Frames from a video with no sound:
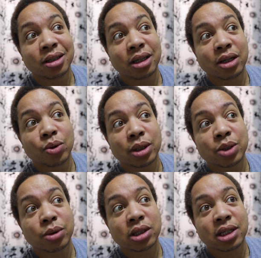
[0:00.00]
Like, all
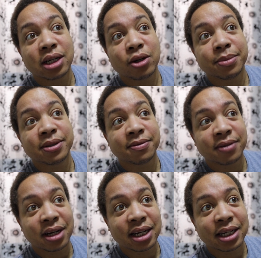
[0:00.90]
this wanting to help is
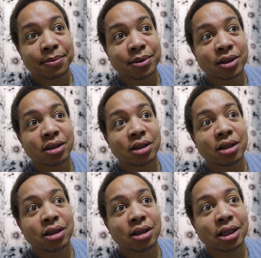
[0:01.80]
fine, but
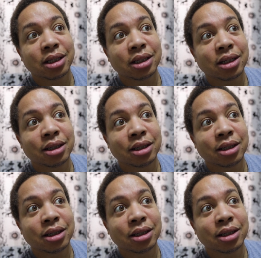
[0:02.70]
like